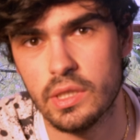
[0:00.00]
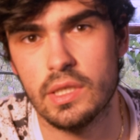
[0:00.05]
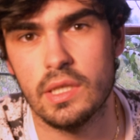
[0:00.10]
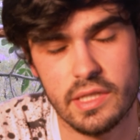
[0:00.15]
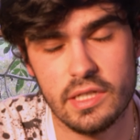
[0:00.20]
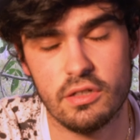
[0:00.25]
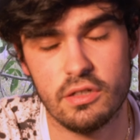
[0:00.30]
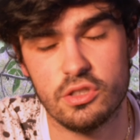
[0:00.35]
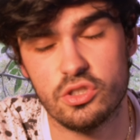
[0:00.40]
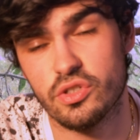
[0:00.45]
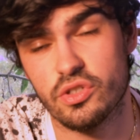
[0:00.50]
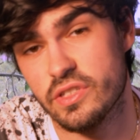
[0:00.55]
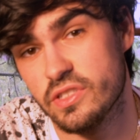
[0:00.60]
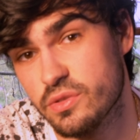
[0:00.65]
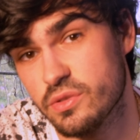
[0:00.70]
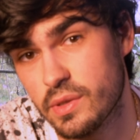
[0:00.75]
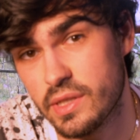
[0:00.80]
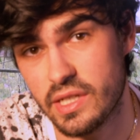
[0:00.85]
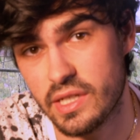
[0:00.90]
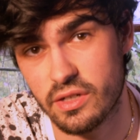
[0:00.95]
the
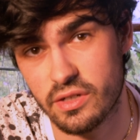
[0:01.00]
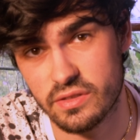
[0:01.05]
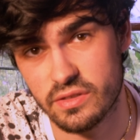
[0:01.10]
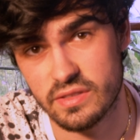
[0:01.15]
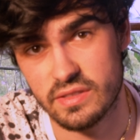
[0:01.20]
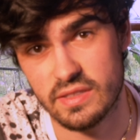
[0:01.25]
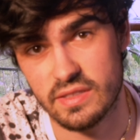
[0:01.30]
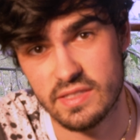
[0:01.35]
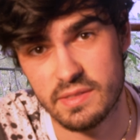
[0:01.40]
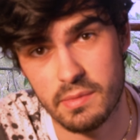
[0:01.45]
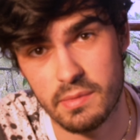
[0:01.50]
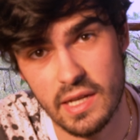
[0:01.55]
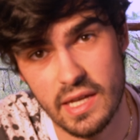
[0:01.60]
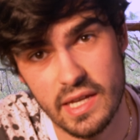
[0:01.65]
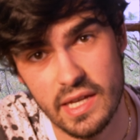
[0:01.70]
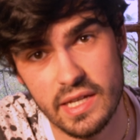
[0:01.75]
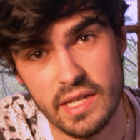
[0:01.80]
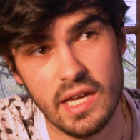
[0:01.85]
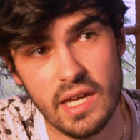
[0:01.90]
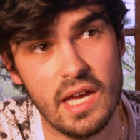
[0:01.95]
120Hz
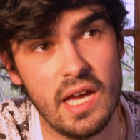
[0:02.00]
display,